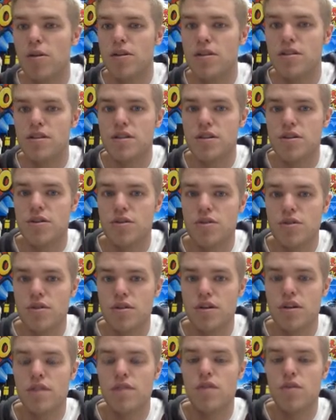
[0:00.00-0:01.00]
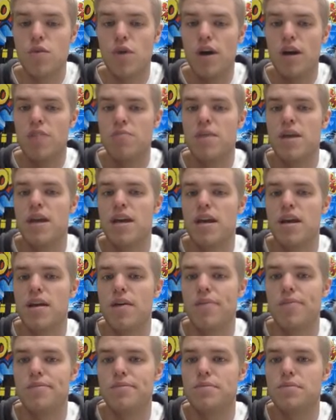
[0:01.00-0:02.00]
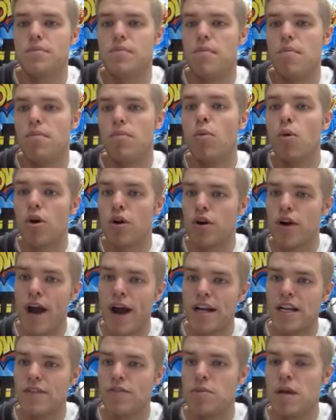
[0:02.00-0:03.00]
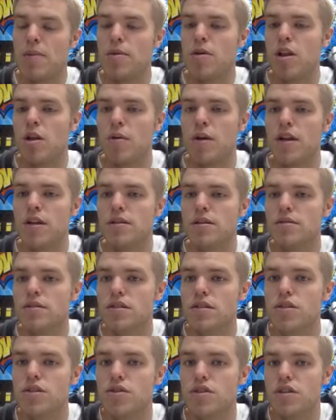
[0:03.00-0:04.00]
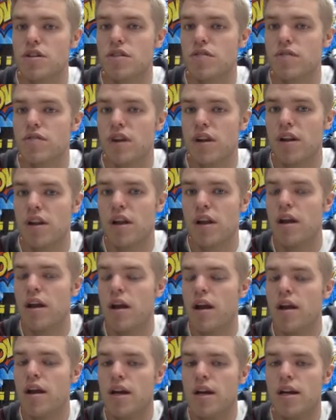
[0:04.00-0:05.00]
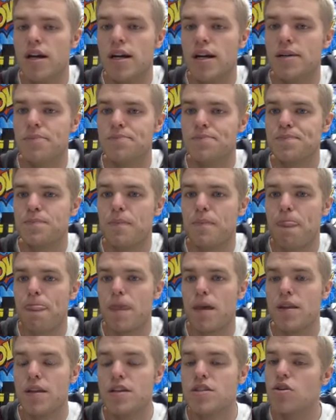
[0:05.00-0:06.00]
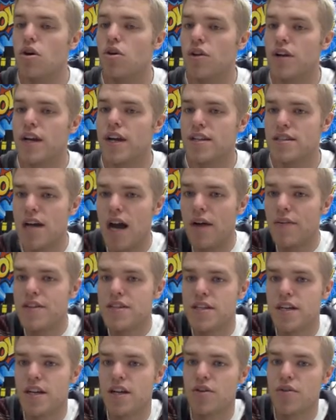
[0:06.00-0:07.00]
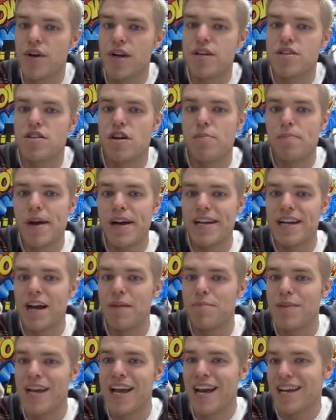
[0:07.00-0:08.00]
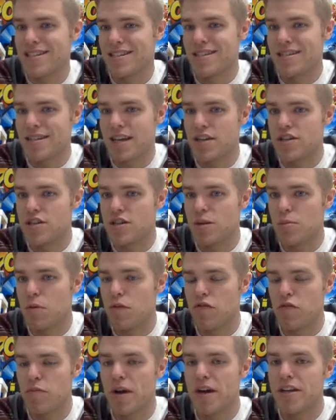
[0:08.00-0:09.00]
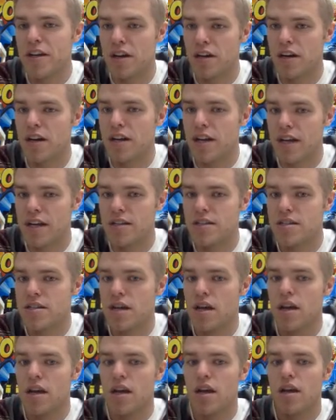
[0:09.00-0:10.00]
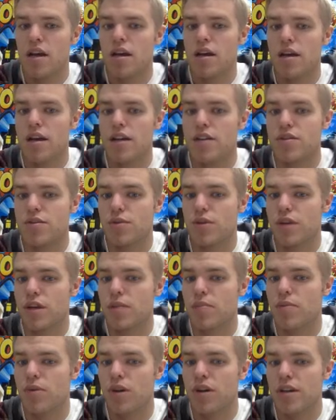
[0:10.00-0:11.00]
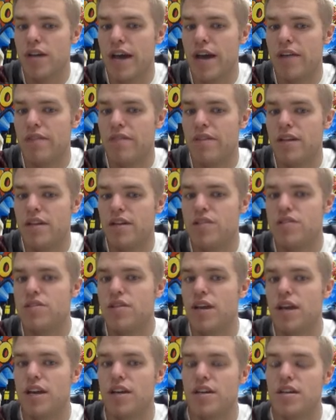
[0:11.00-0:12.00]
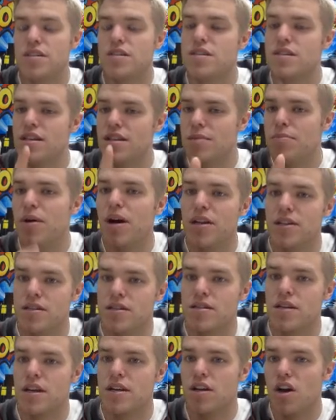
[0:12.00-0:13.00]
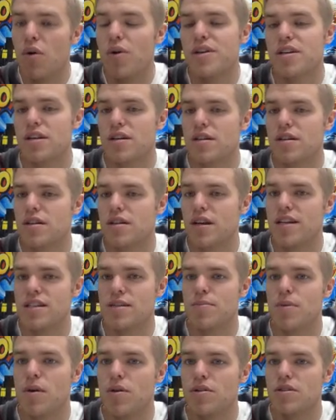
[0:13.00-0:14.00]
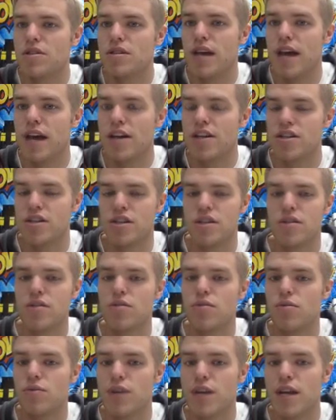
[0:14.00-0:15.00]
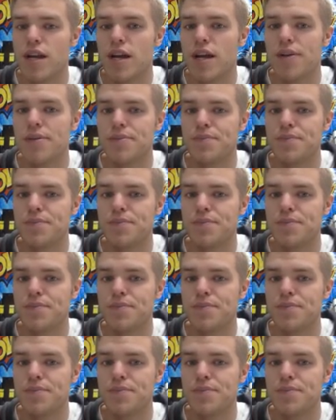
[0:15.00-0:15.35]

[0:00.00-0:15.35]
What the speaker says: to you if you want to make it more interactive and maybe a little bit user-friendly. These older kids obviously can read, so it might not be as essential, but for my younger kids, it's really important to have these so they can just see the buttons and know what to click as opposed to actually reading it.